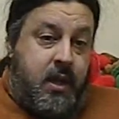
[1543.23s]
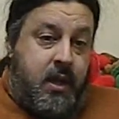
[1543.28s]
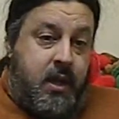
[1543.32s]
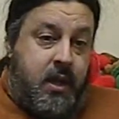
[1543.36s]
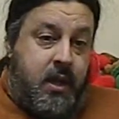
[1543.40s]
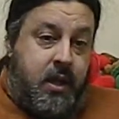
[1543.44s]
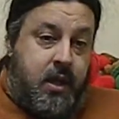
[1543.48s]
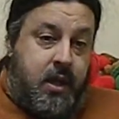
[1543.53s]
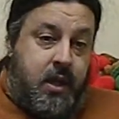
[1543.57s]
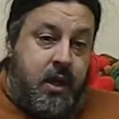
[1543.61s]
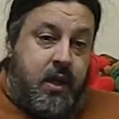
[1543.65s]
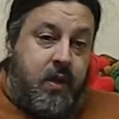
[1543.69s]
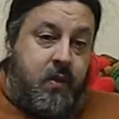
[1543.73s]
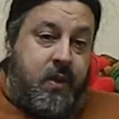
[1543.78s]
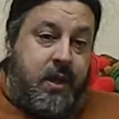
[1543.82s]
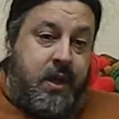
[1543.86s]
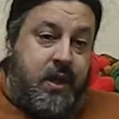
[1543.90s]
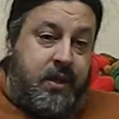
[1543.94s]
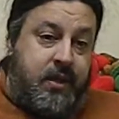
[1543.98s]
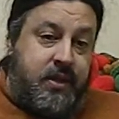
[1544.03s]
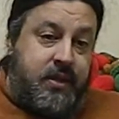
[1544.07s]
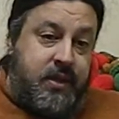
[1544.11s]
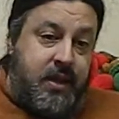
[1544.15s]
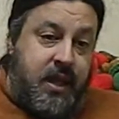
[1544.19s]

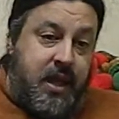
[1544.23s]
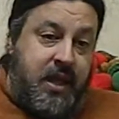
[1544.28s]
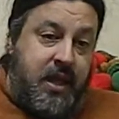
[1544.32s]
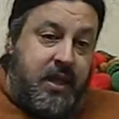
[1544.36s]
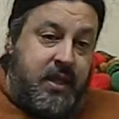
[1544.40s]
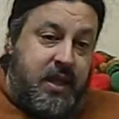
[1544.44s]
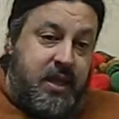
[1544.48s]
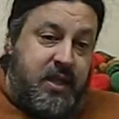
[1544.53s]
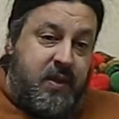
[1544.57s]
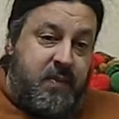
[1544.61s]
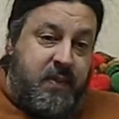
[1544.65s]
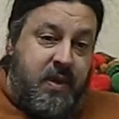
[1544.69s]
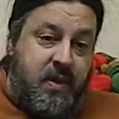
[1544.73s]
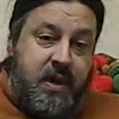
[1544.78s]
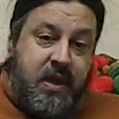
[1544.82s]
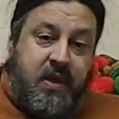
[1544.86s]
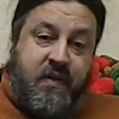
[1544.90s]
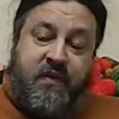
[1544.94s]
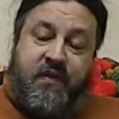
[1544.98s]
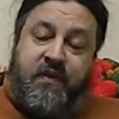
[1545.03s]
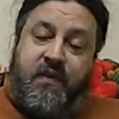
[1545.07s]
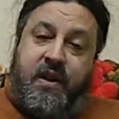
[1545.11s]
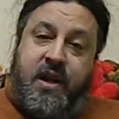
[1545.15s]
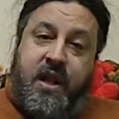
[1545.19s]
Anyways, I think that's about
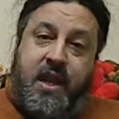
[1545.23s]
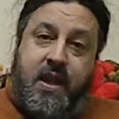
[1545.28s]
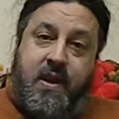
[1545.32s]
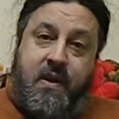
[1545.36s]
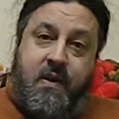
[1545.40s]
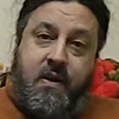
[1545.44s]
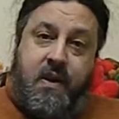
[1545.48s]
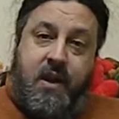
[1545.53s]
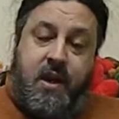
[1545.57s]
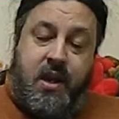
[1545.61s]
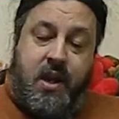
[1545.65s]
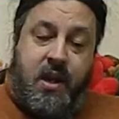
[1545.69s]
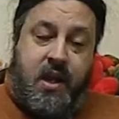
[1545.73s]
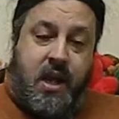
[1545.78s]
it for now.